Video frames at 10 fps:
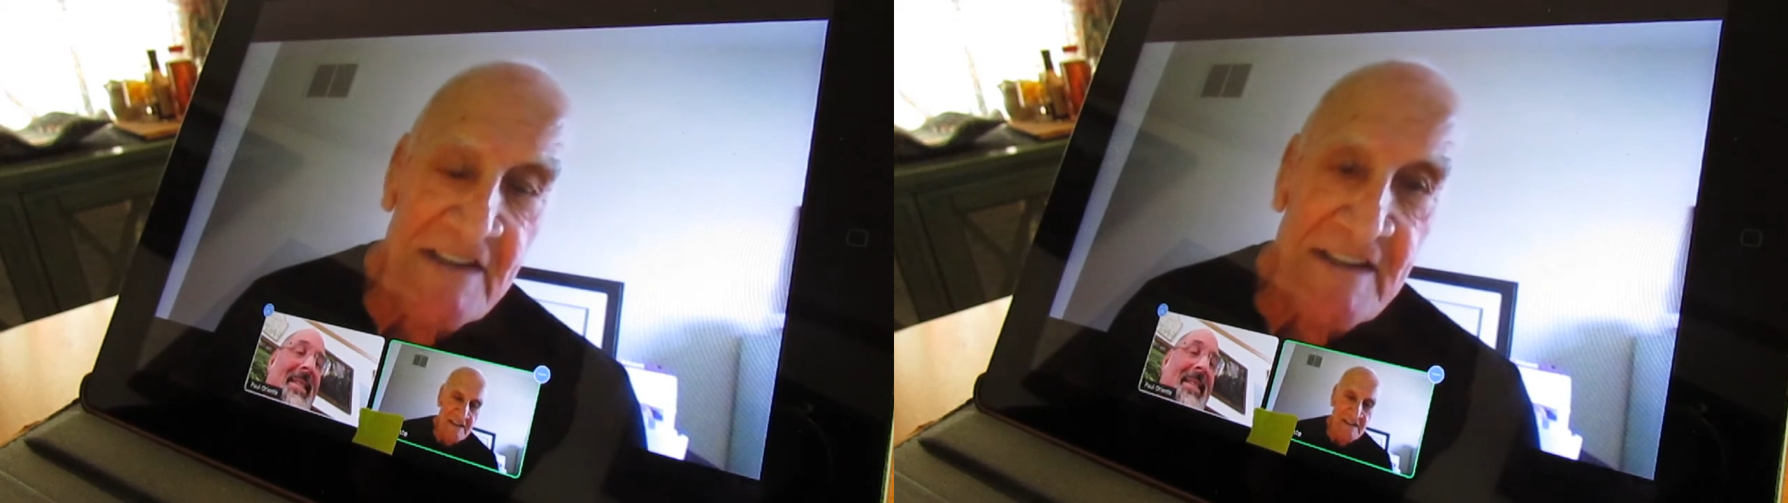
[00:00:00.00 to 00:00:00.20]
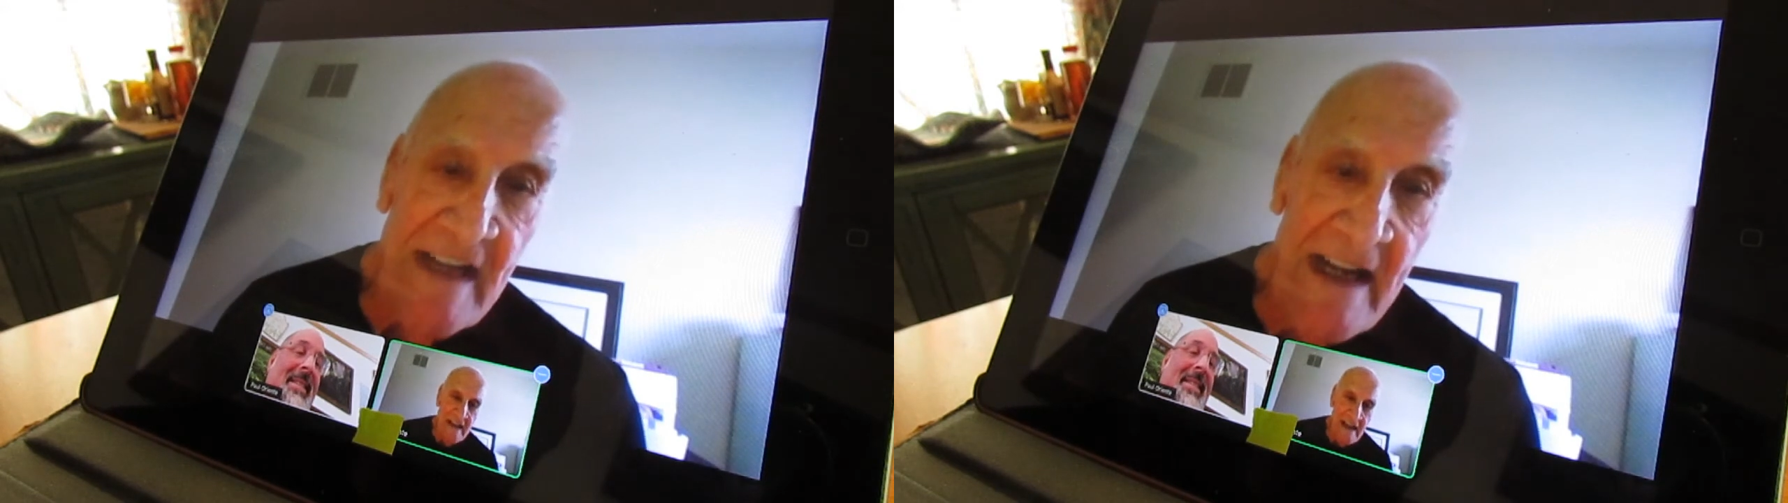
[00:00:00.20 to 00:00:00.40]
He
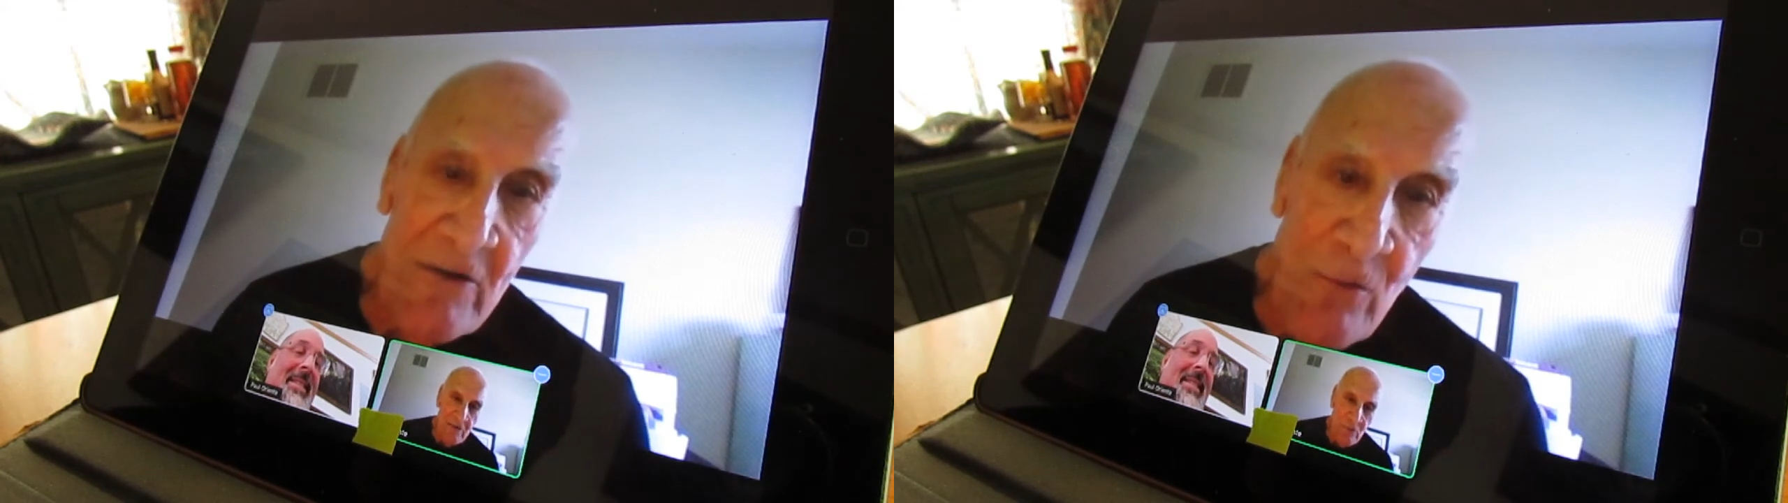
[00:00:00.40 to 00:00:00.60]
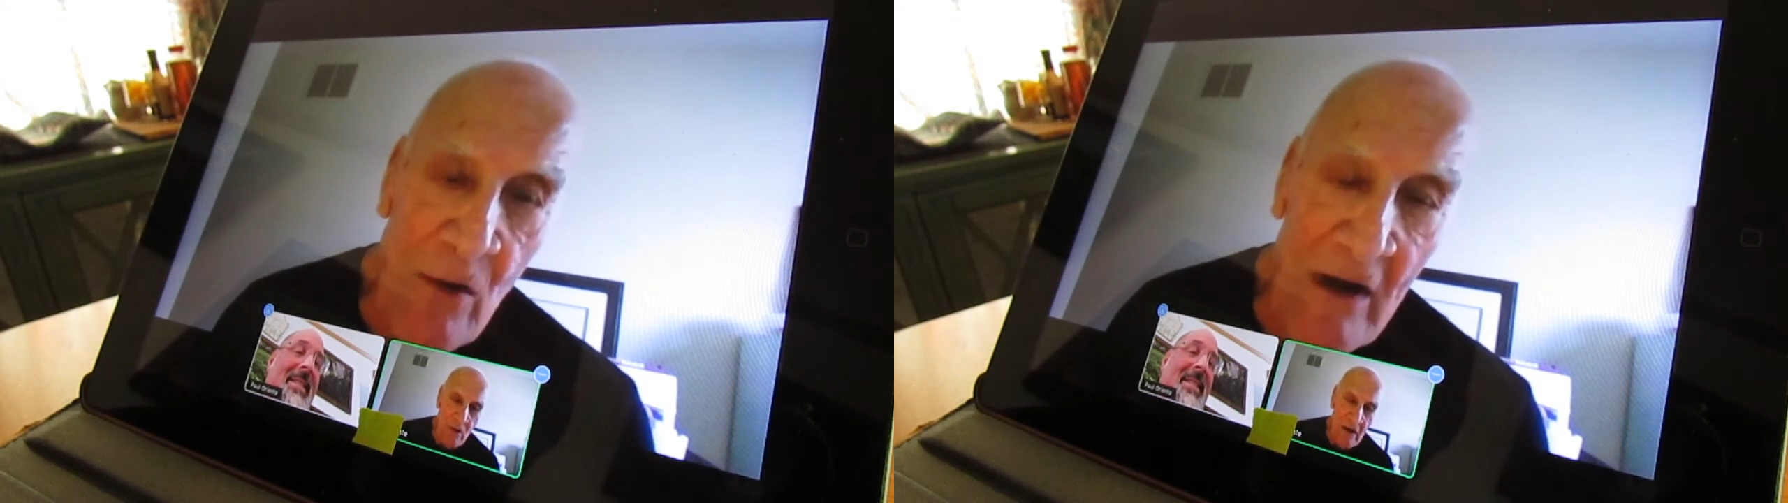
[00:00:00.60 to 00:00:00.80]
says, "Hey,
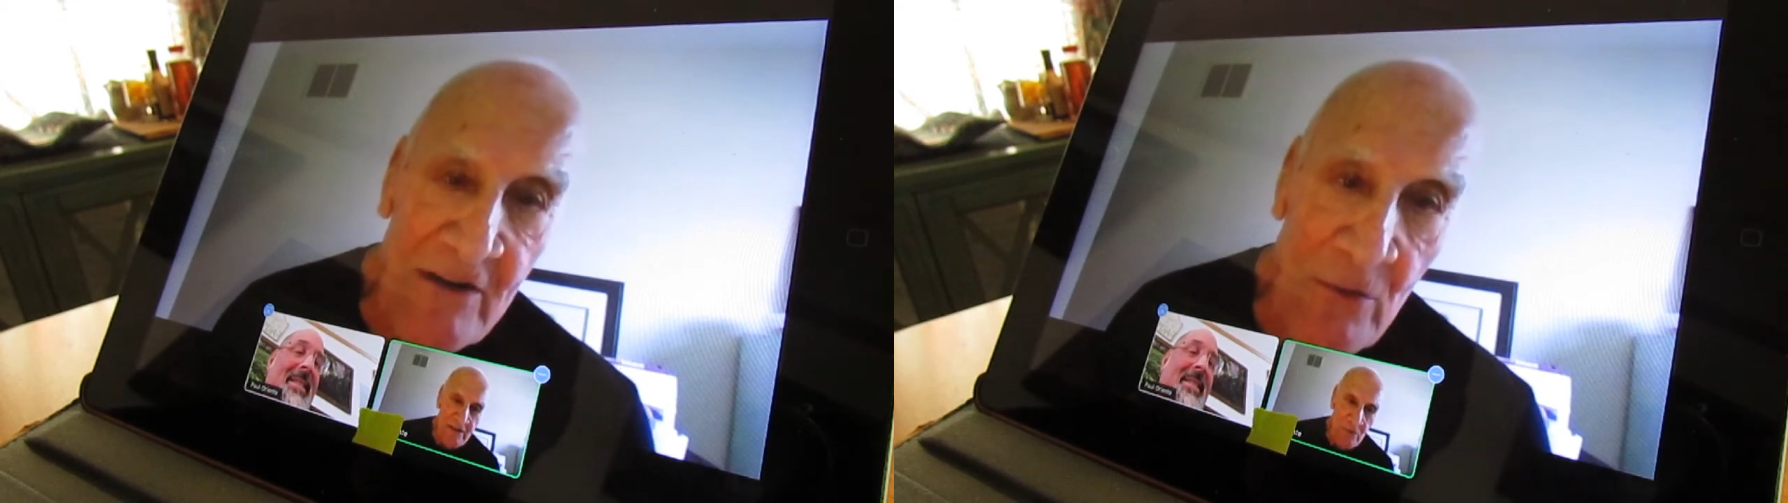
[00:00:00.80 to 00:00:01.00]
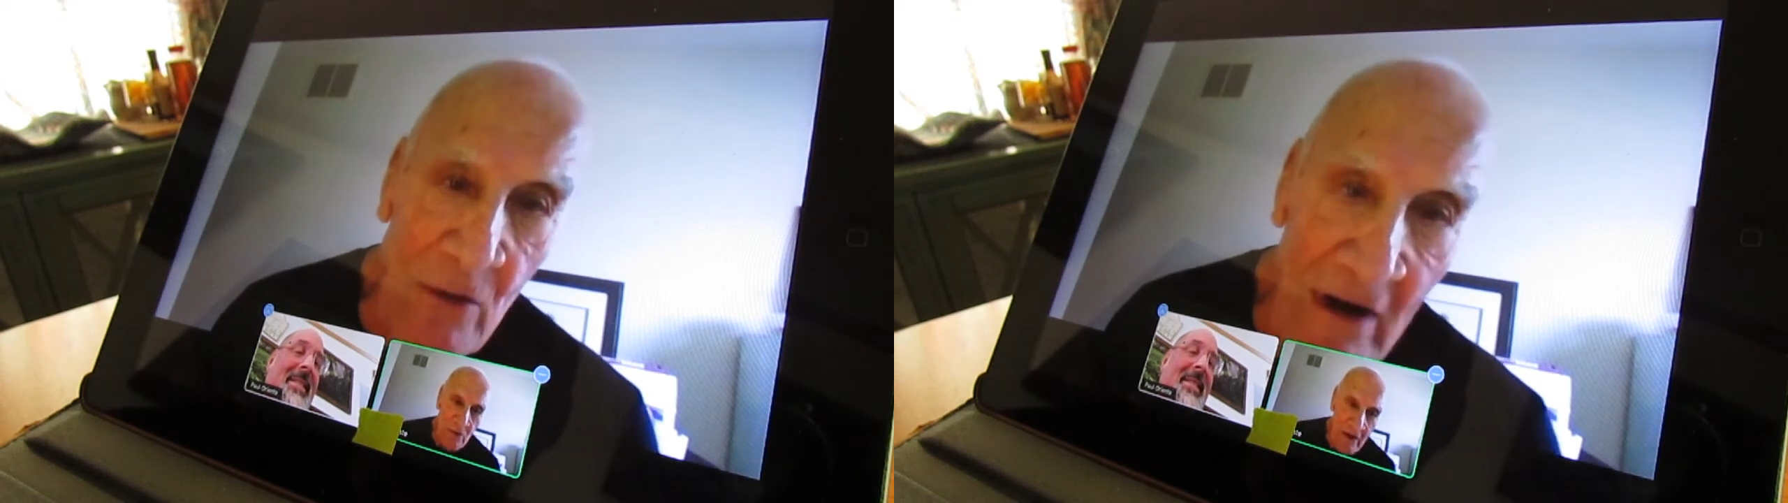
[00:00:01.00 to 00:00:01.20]
who are
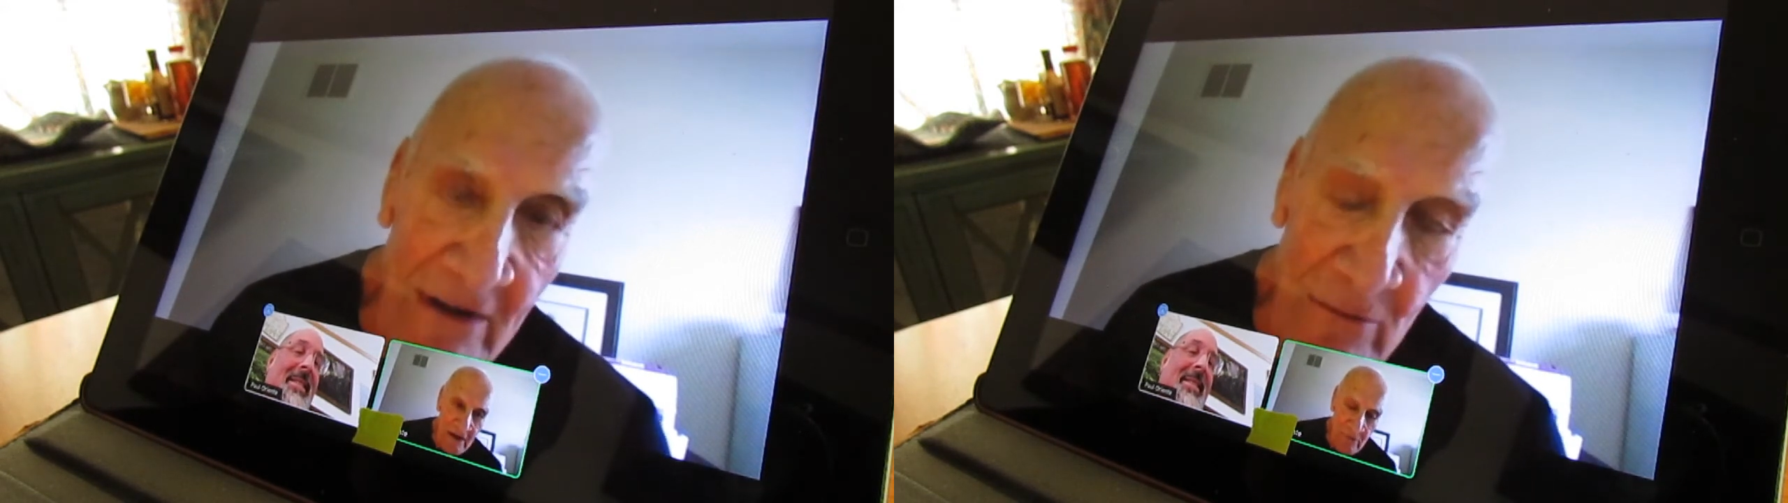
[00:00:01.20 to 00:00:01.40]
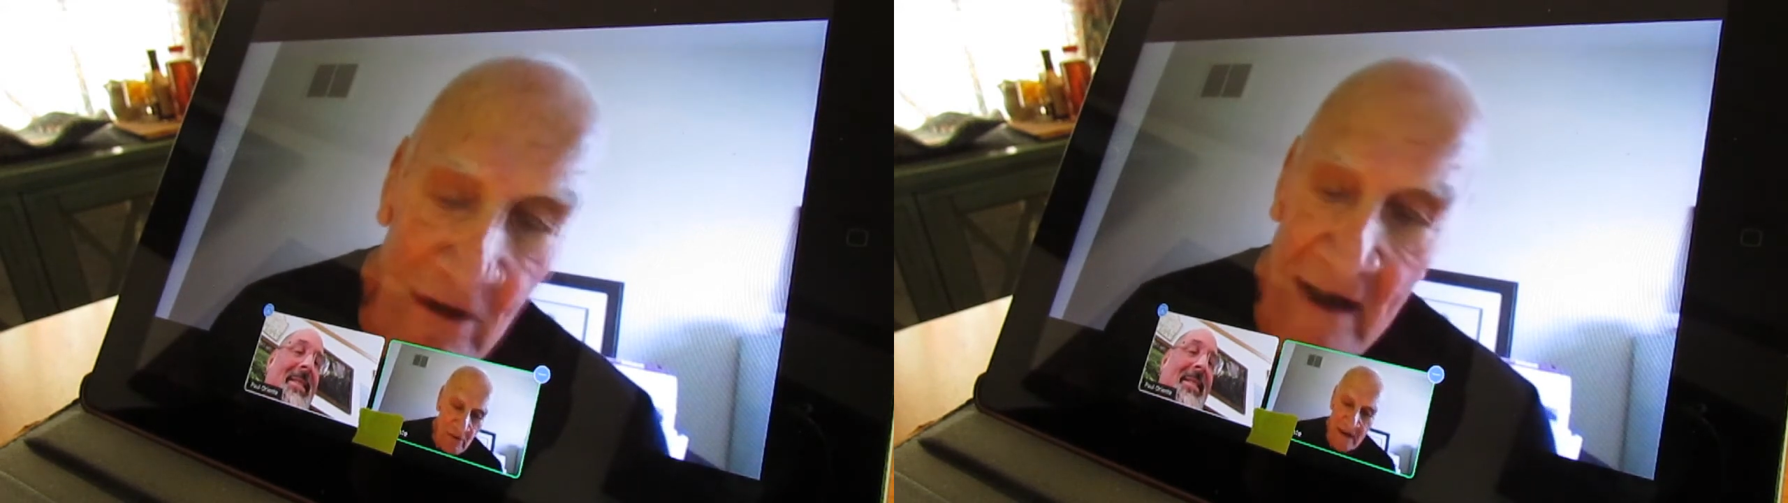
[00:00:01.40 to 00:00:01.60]
you? Who are you?"